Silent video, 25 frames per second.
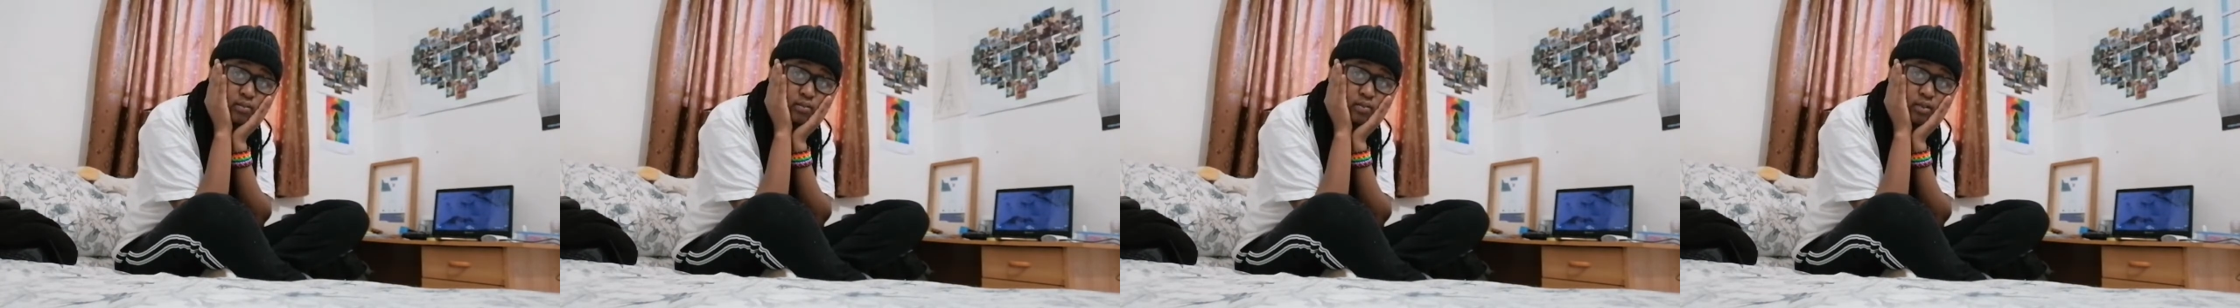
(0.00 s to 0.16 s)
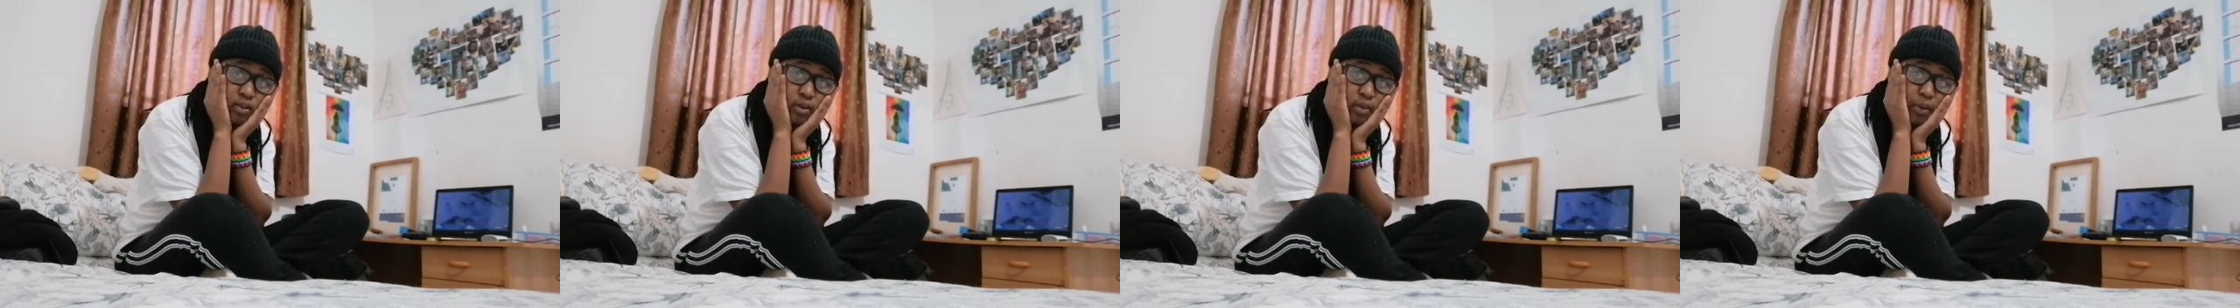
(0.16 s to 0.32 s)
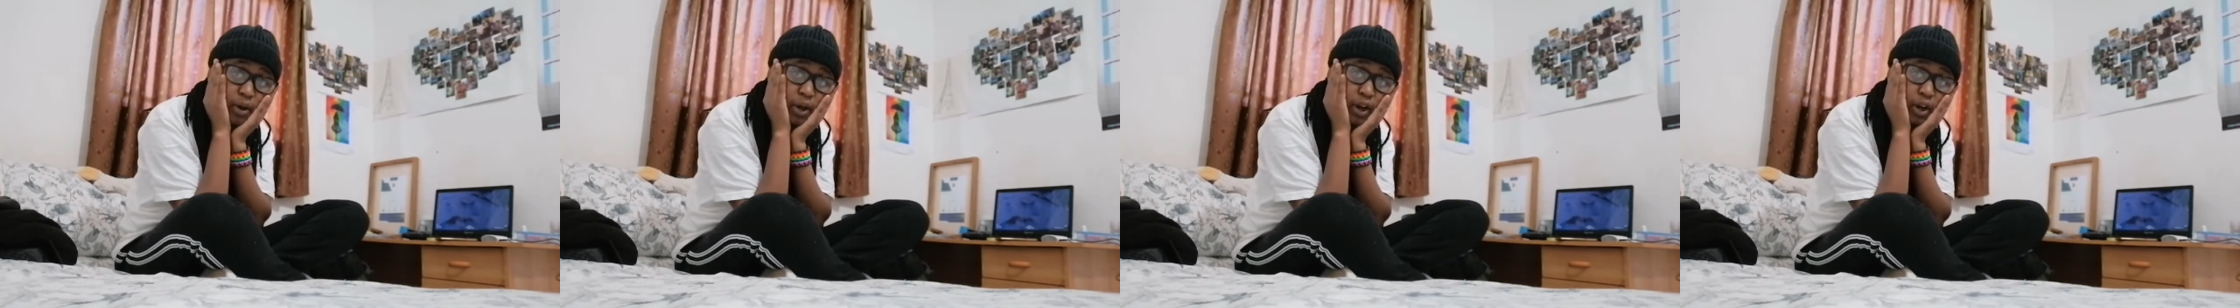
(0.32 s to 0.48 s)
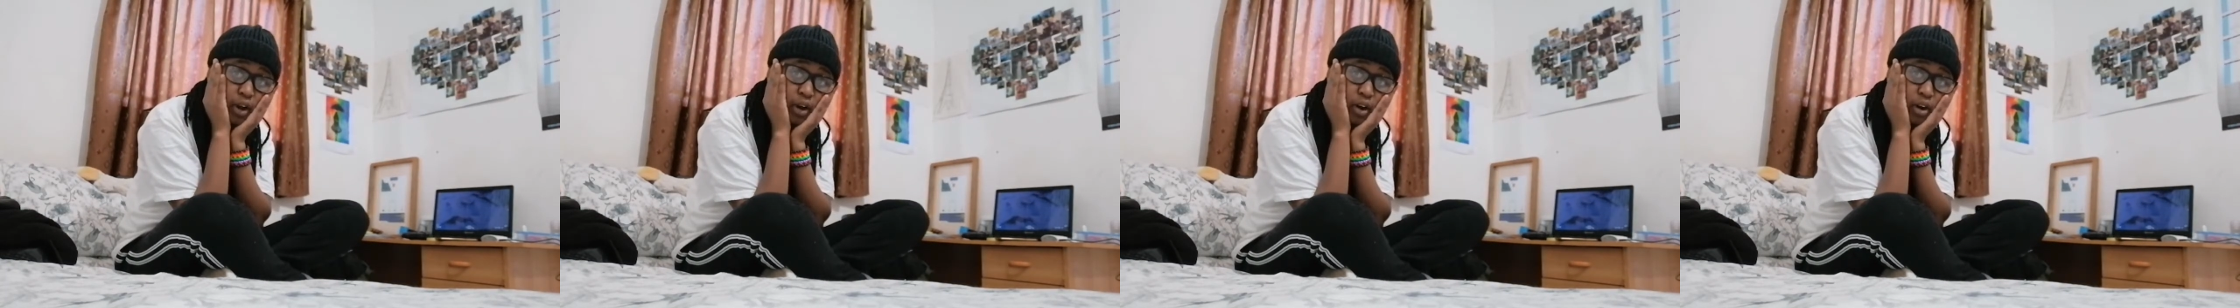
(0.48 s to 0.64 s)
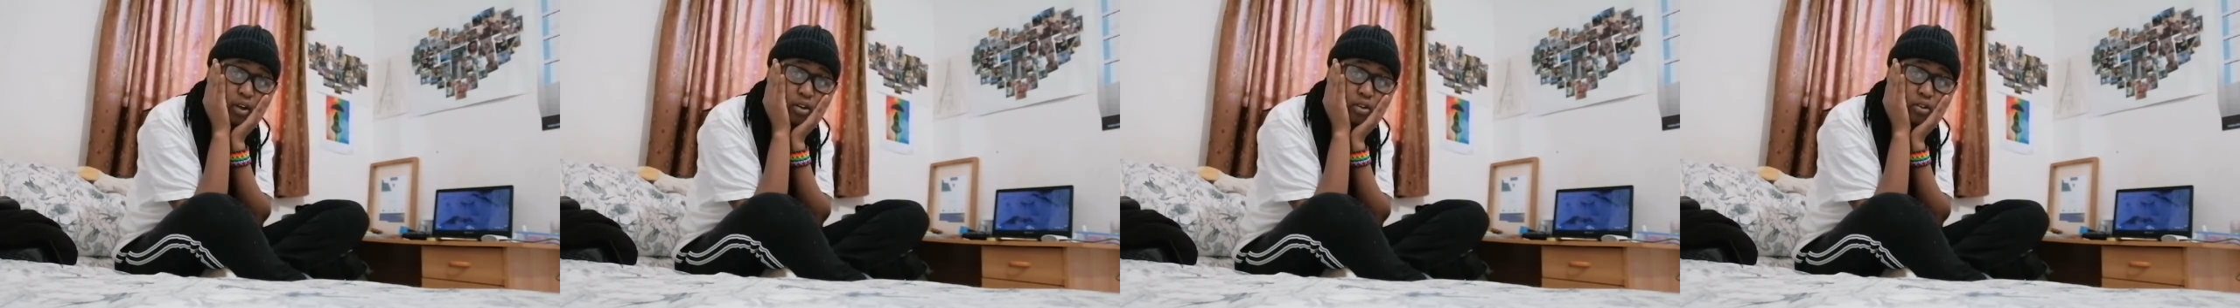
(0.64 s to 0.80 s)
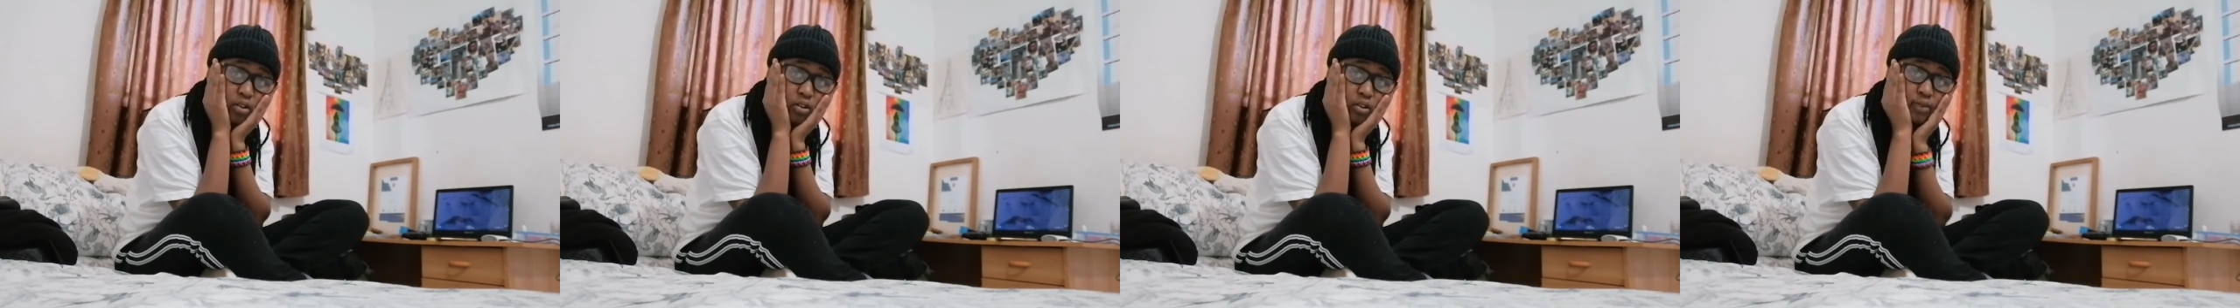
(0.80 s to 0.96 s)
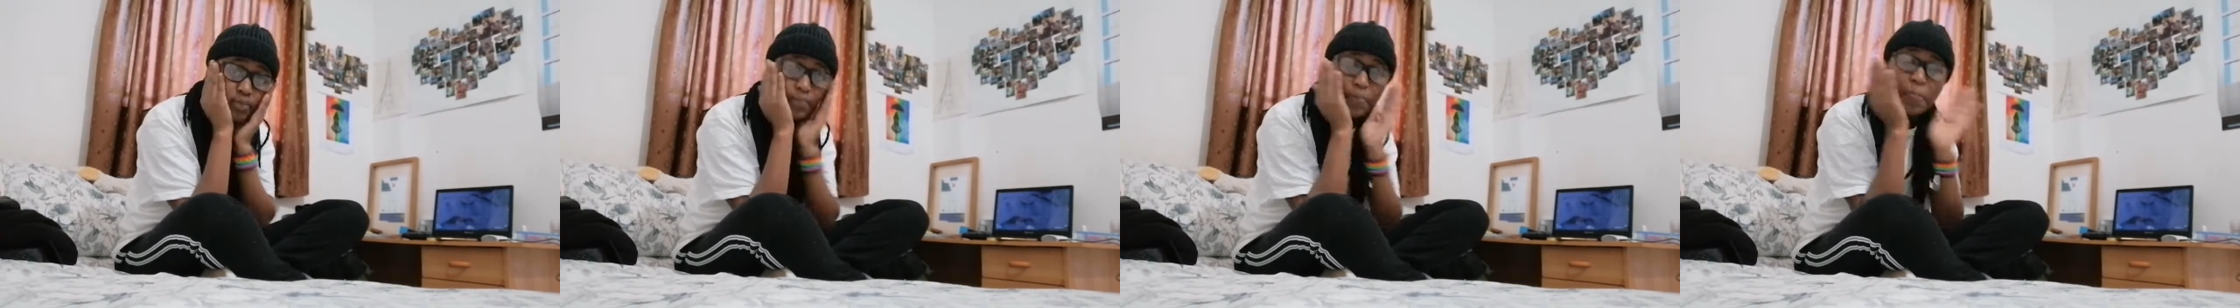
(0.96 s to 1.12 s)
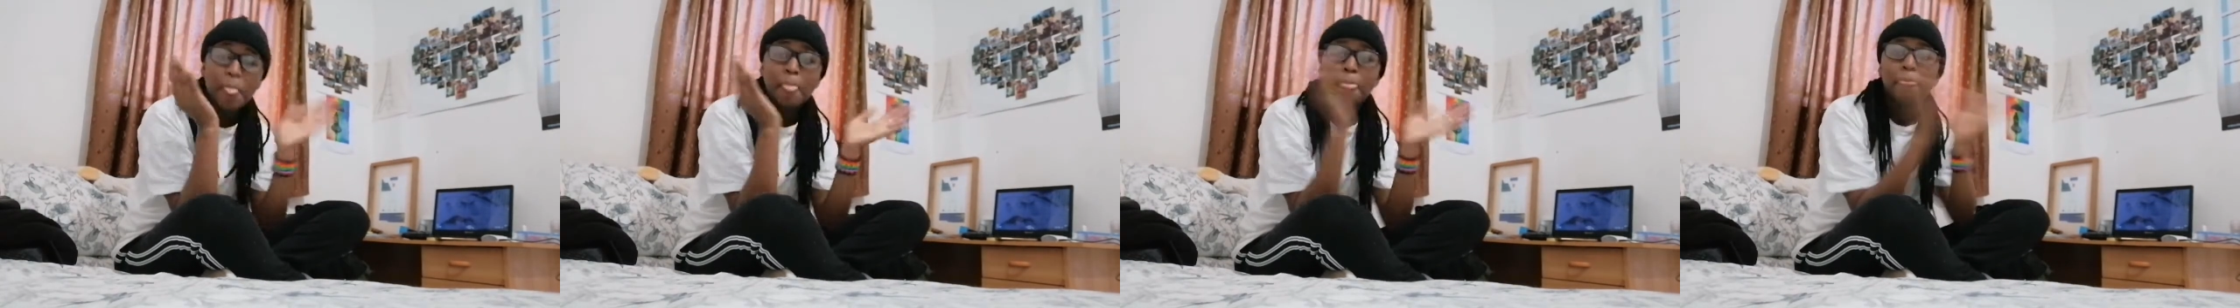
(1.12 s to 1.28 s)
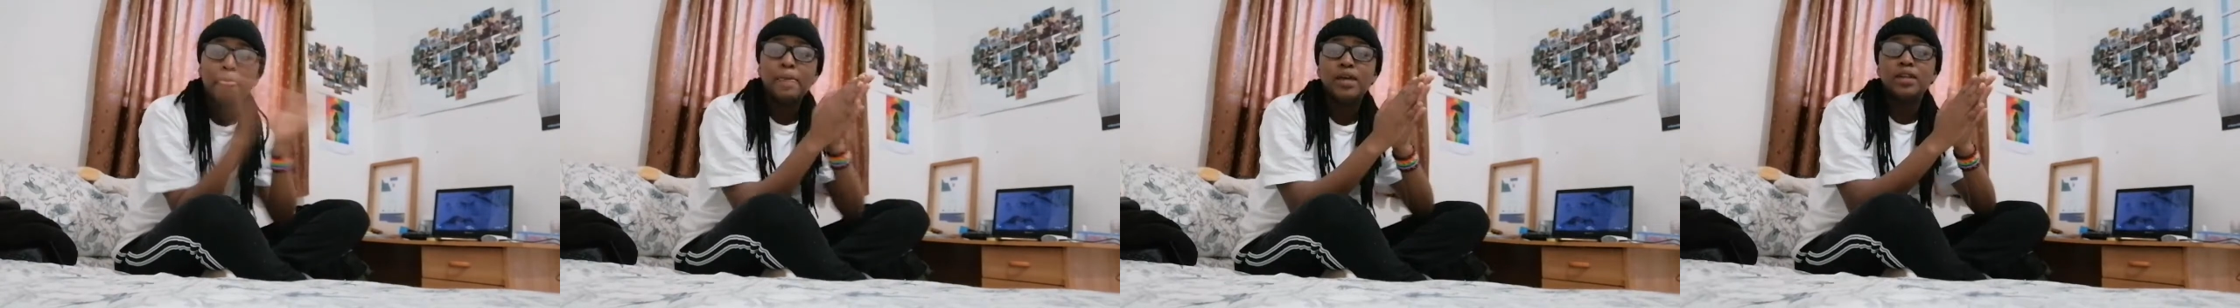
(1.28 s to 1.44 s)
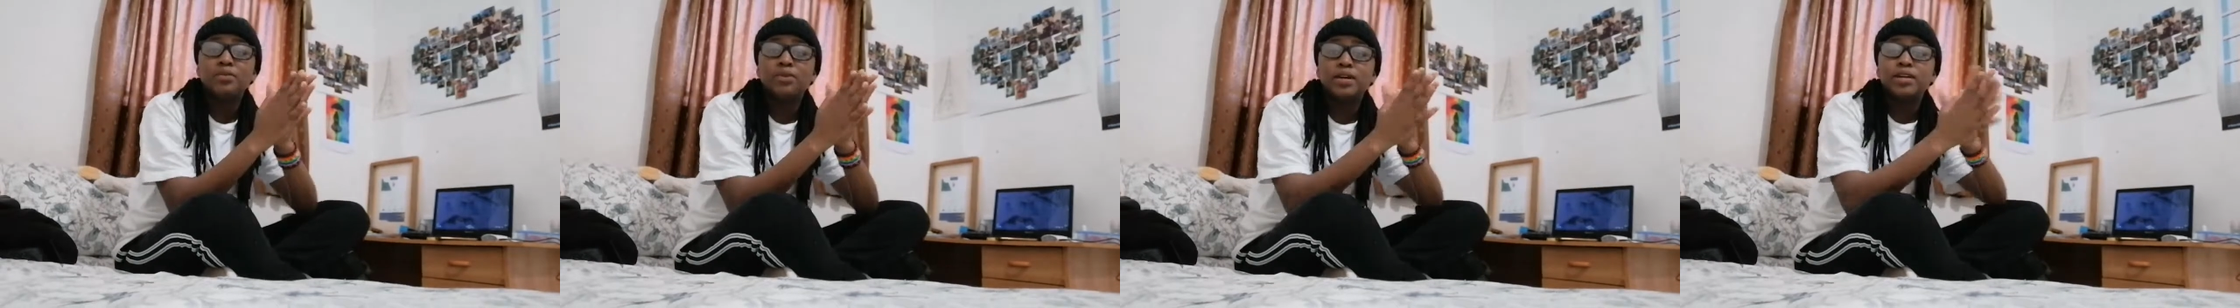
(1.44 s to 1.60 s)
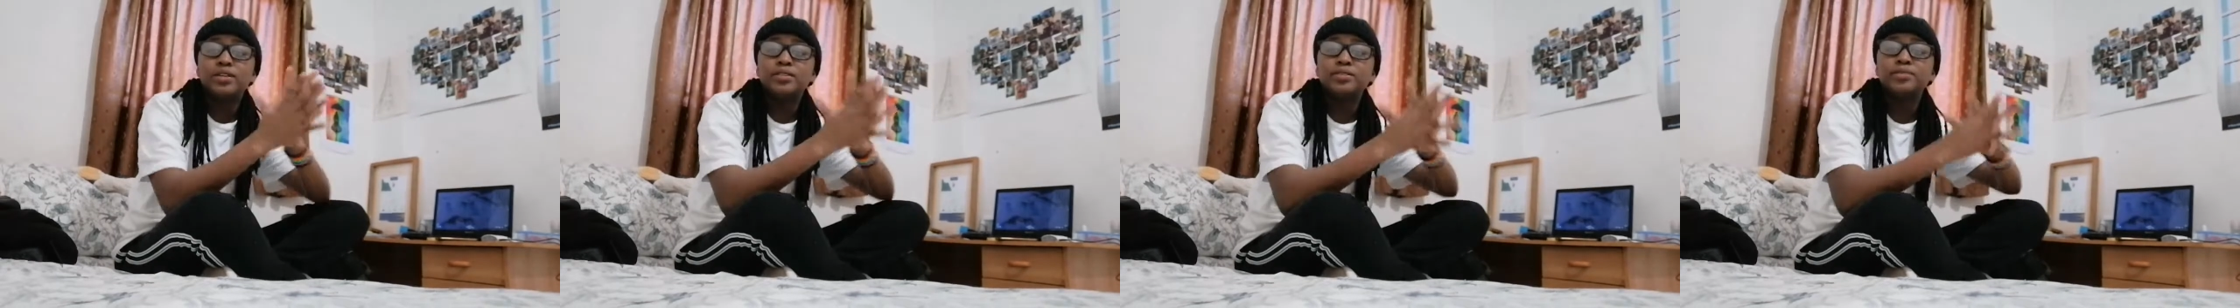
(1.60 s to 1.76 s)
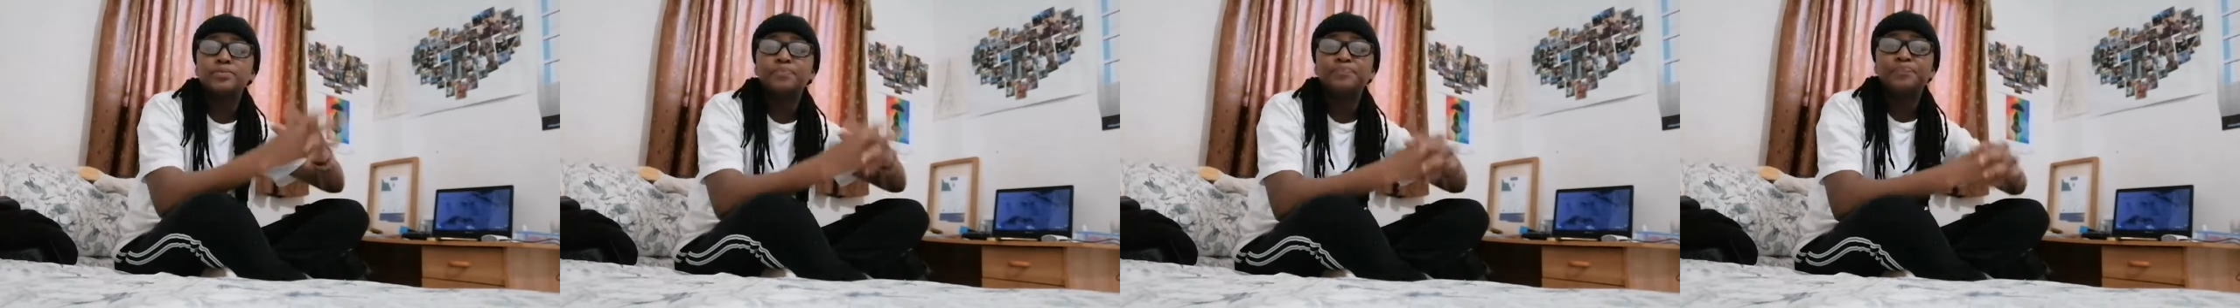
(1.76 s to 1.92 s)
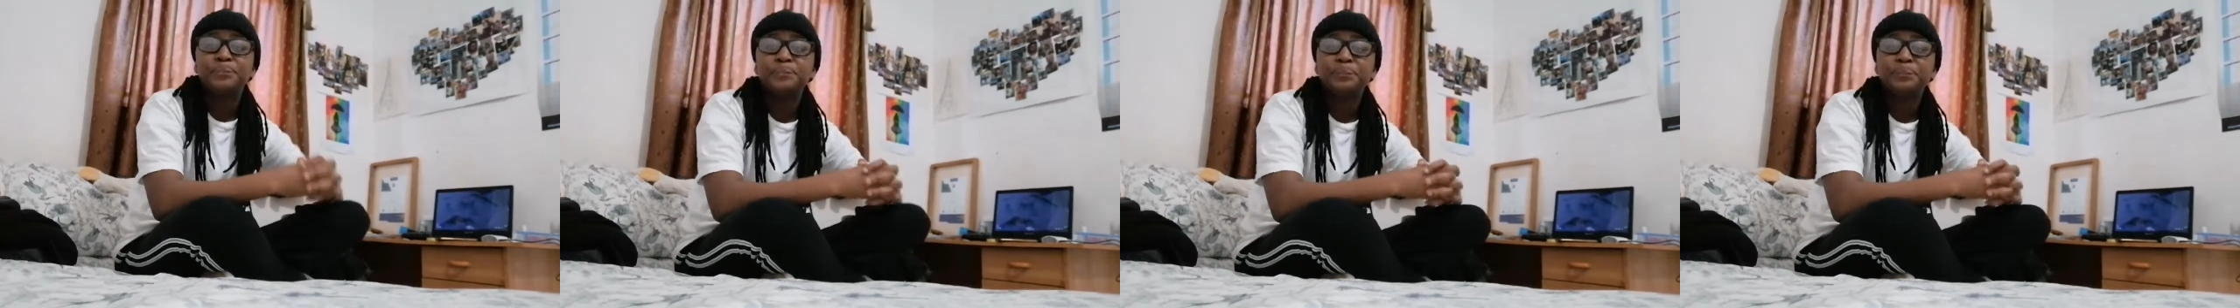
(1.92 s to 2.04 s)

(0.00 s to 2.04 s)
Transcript: oh my gosh anyways